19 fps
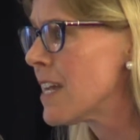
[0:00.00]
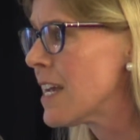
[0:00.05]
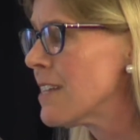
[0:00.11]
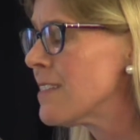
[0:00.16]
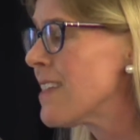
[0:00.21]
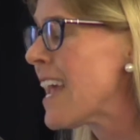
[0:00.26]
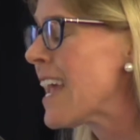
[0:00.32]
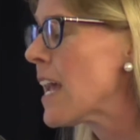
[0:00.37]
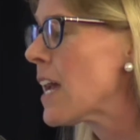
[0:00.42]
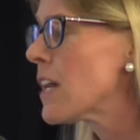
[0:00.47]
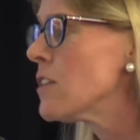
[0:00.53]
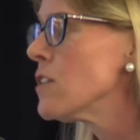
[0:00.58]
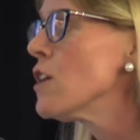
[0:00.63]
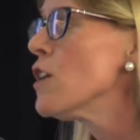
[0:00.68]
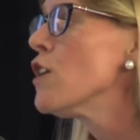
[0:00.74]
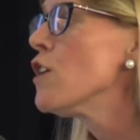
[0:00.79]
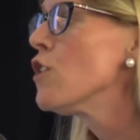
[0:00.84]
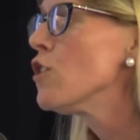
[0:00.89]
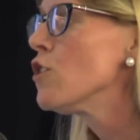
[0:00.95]
States and
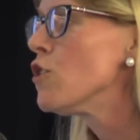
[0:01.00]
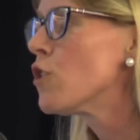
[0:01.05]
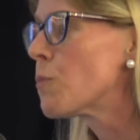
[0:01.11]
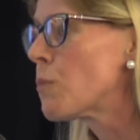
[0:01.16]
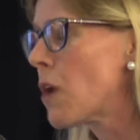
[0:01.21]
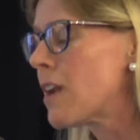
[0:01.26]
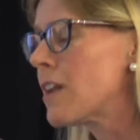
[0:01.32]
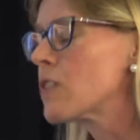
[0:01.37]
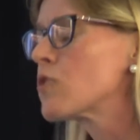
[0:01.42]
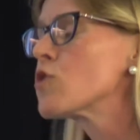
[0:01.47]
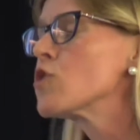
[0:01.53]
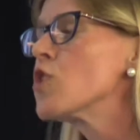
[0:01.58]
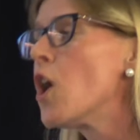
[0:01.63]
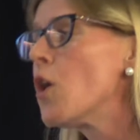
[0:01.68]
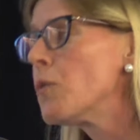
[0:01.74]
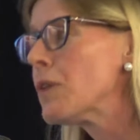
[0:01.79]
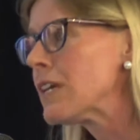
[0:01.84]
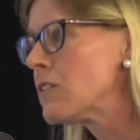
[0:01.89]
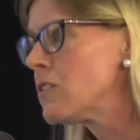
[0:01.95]
your product
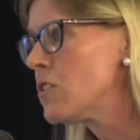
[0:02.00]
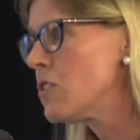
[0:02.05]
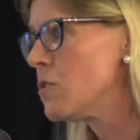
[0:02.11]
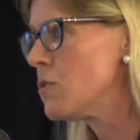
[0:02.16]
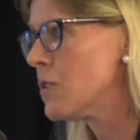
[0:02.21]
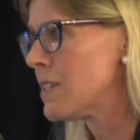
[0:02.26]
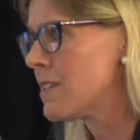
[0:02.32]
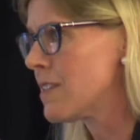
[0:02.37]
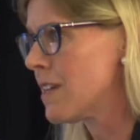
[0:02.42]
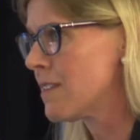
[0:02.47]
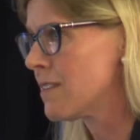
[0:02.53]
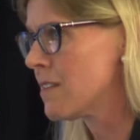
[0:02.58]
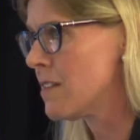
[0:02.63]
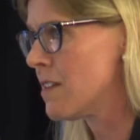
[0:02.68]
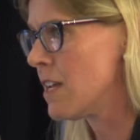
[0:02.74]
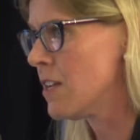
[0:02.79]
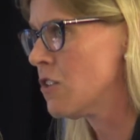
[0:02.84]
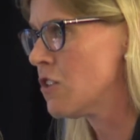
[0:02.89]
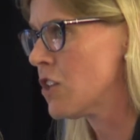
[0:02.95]
going to its
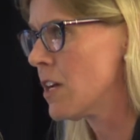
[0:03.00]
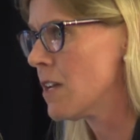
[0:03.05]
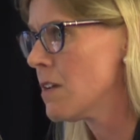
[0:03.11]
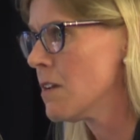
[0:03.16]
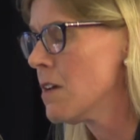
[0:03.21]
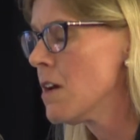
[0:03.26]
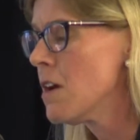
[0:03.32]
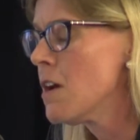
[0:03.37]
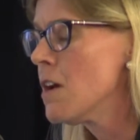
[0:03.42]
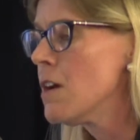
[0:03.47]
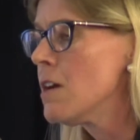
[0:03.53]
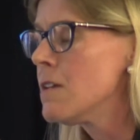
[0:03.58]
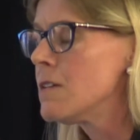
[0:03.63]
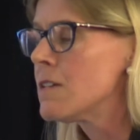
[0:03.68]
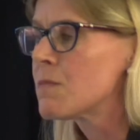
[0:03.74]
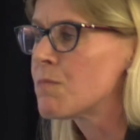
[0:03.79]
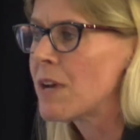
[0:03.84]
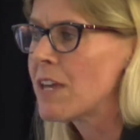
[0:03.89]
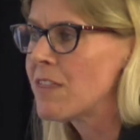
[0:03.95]
destination.
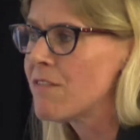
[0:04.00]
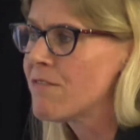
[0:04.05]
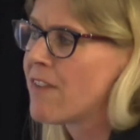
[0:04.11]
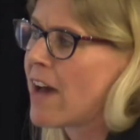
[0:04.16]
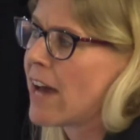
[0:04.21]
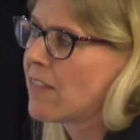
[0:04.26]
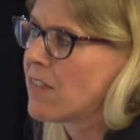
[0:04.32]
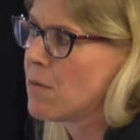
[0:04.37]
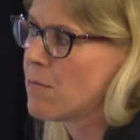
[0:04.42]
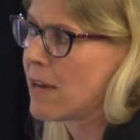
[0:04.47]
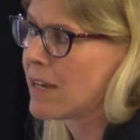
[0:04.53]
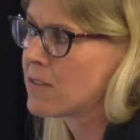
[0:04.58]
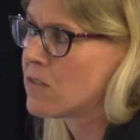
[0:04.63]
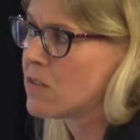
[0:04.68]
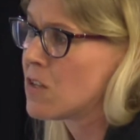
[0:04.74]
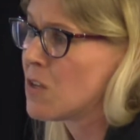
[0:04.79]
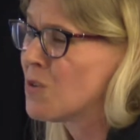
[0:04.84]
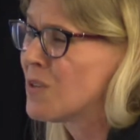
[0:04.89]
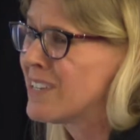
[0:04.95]
Despite the fact that
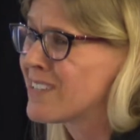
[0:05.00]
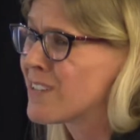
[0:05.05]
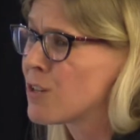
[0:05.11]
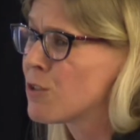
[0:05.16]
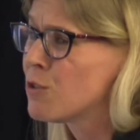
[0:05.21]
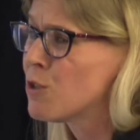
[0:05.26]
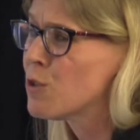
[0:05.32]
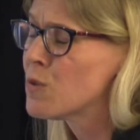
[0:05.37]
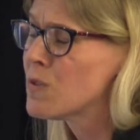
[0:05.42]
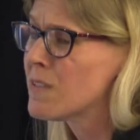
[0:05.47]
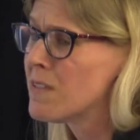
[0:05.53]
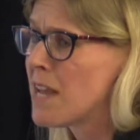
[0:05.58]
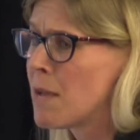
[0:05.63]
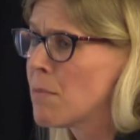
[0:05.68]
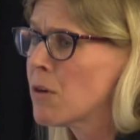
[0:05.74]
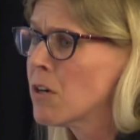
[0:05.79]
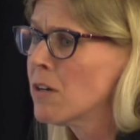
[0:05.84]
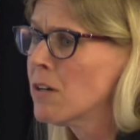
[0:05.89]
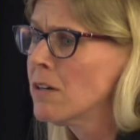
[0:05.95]
Mexico is a close
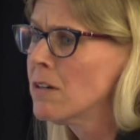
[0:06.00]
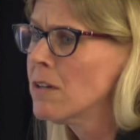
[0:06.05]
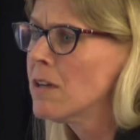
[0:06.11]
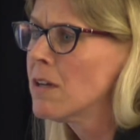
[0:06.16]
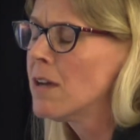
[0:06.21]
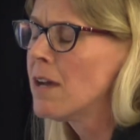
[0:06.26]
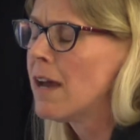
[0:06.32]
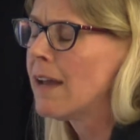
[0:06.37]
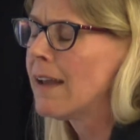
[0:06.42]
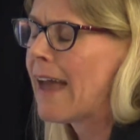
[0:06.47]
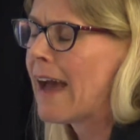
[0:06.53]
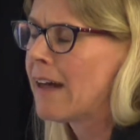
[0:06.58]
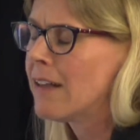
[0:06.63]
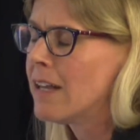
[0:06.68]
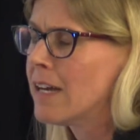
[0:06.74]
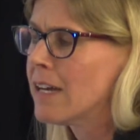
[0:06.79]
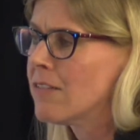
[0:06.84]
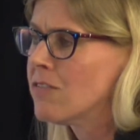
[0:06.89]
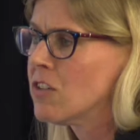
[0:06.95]
neighbor, an
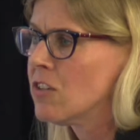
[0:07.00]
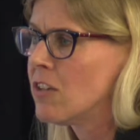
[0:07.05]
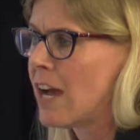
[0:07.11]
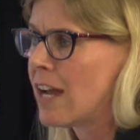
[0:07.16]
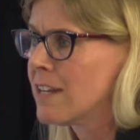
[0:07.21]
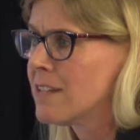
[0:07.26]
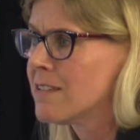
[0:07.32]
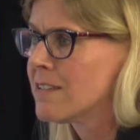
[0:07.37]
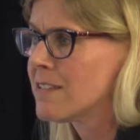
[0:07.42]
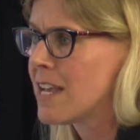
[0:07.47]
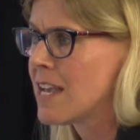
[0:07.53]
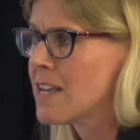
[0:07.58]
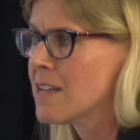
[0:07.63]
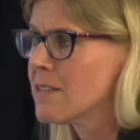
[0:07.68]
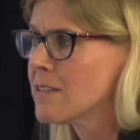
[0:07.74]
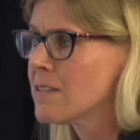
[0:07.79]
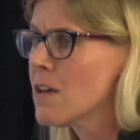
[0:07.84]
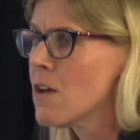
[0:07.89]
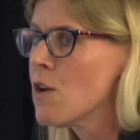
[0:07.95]
ally of the United
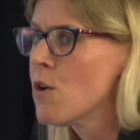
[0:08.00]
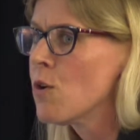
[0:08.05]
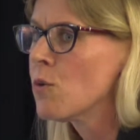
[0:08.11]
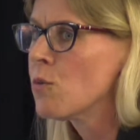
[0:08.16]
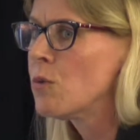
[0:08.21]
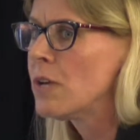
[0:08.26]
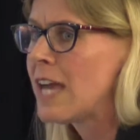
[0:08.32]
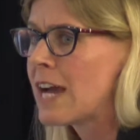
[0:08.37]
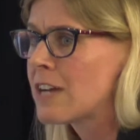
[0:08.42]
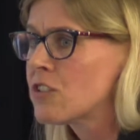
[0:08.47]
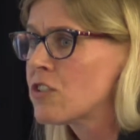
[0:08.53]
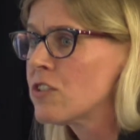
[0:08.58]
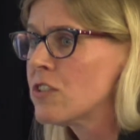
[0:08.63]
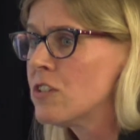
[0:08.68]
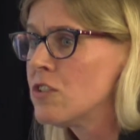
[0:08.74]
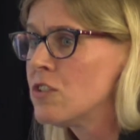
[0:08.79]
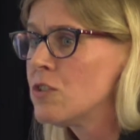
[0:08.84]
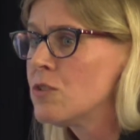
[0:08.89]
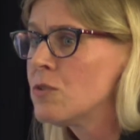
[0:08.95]
States, we
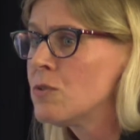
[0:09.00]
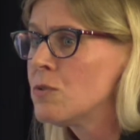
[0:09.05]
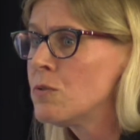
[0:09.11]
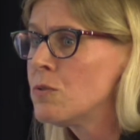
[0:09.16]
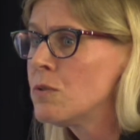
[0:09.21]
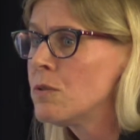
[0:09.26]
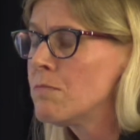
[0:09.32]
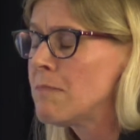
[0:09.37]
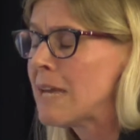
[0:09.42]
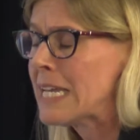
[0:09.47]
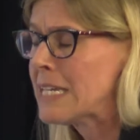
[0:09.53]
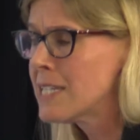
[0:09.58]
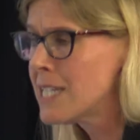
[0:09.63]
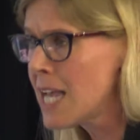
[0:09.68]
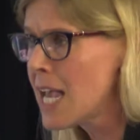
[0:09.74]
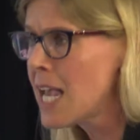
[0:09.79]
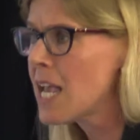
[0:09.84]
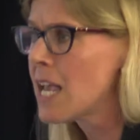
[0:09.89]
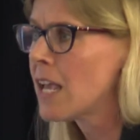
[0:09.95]
actually do
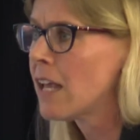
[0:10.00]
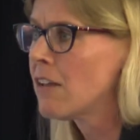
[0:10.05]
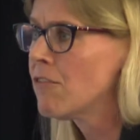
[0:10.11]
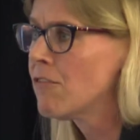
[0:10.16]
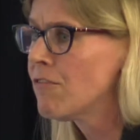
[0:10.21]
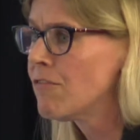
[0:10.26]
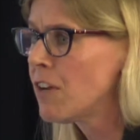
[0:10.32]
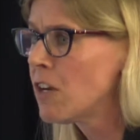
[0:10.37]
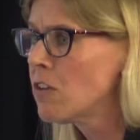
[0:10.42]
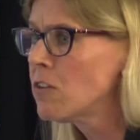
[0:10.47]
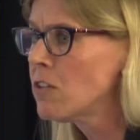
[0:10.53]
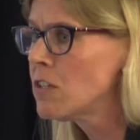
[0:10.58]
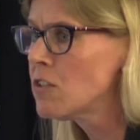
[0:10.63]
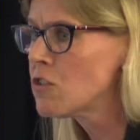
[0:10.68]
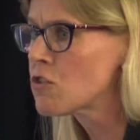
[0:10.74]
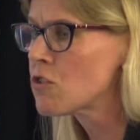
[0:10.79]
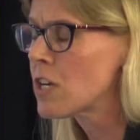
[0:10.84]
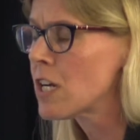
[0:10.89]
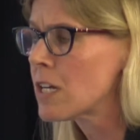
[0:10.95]
maintain fairly
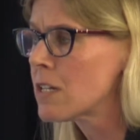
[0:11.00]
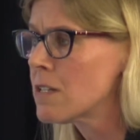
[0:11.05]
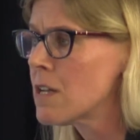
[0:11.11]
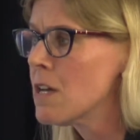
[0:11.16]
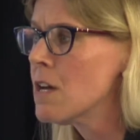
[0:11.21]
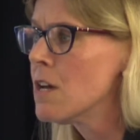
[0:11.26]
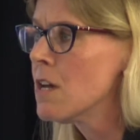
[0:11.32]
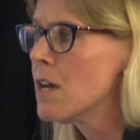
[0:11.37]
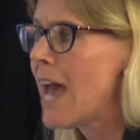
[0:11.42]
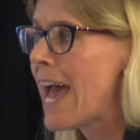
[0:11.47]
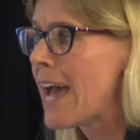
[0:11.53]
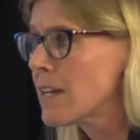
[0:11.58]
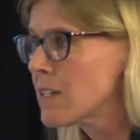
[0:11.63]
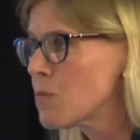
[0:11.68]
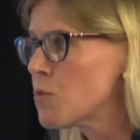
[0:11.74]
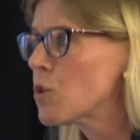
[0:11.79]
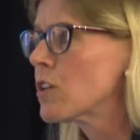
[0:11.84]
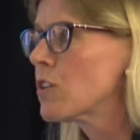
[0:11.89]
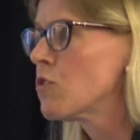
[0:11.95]
strict
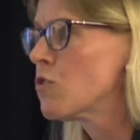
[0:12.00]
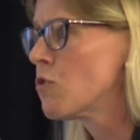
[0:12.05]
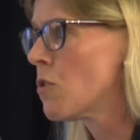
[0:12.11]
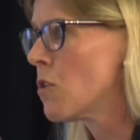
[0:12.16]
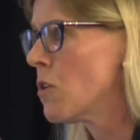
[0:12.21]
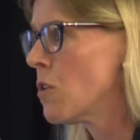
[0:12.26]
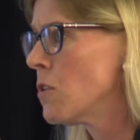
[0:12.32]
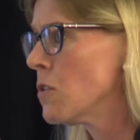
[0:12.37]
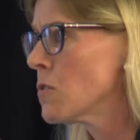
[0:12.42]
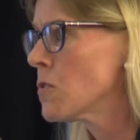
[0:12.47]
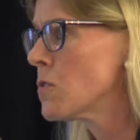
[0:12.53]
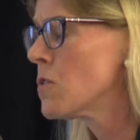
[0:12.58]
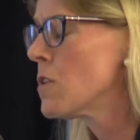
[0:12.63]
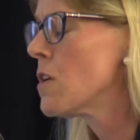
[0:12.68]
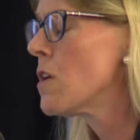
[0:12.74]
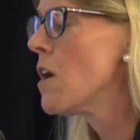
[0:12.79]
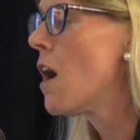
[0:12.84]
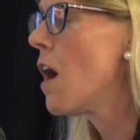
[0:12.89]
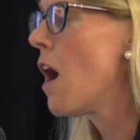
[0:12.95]
export controls
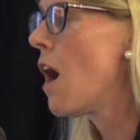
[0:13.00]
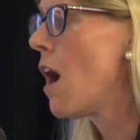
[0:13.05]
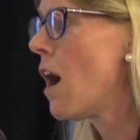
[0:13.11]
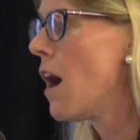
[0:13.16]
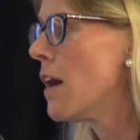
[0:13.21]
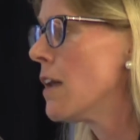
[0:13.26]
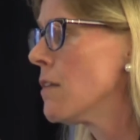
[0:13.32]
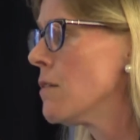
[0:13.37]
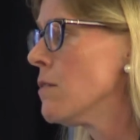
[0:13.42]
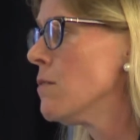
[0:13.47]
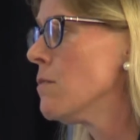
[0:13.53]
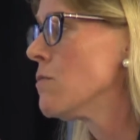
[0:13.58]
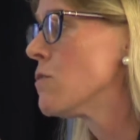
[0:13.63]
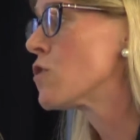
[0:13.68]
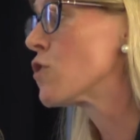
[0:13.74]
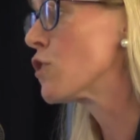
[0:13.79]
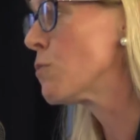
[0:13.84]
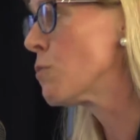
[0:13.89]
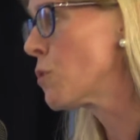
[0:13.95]
on
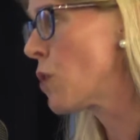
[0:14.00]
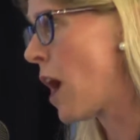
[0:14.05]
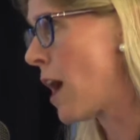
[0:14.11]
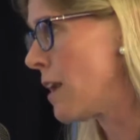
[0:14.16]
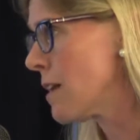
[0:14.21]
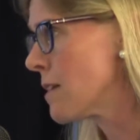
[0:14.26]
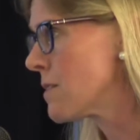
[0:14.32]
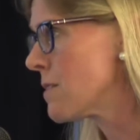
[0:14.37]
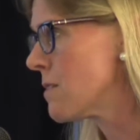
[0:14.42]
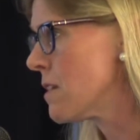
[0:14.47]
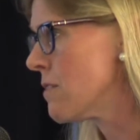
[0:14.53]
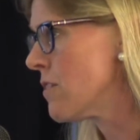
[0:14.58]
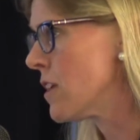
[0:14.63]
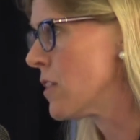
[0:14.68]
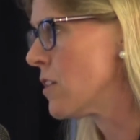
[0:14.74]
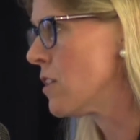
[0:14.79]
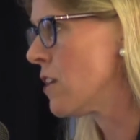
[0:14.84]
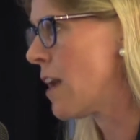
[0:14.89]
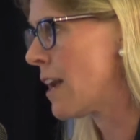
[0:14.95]
certain products
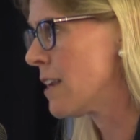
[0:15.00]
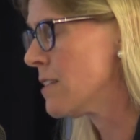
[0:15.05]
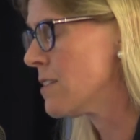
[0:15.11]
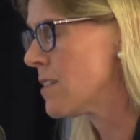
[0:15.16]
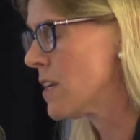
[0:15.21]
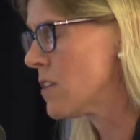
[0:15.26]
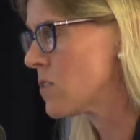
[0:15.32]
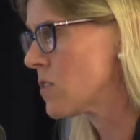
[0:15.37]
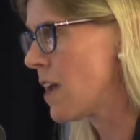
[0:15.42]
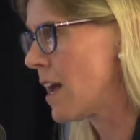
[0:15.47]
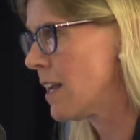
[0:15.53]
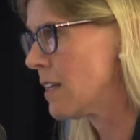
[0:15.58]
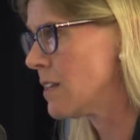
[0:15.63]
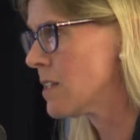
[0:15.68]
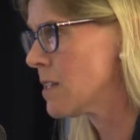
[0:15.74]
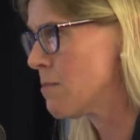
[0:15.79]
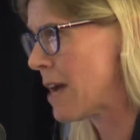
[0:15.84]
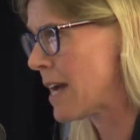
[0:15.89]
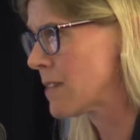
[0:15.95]
leaving the United States heading
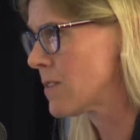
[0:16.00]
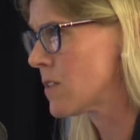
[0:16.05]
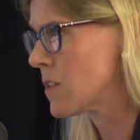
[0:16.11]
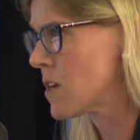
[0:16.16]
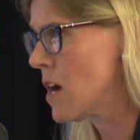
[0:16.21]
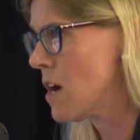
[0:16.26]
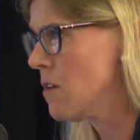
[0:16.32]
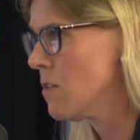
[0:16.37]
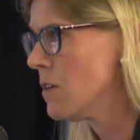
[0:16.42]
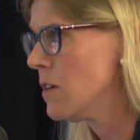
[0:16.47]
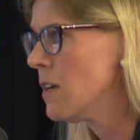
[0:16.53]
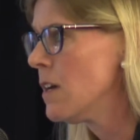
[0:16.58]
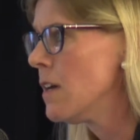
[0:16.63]
to Mexico.